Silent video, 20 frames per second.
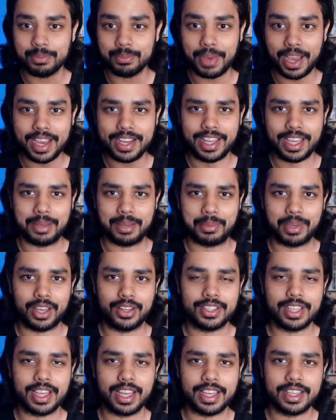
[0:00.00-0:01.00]
my name
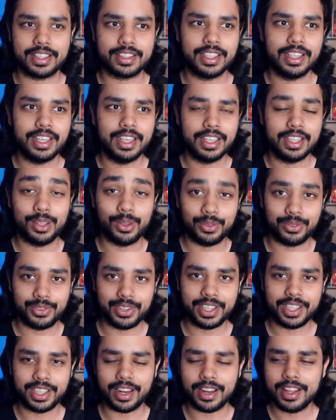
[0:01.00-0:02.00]
out as the
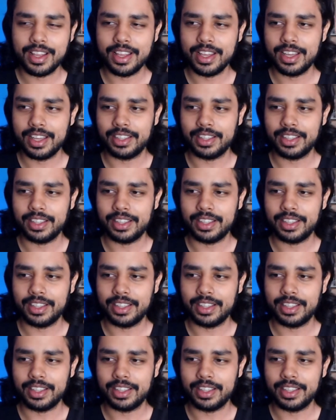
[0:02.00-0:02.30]
winner.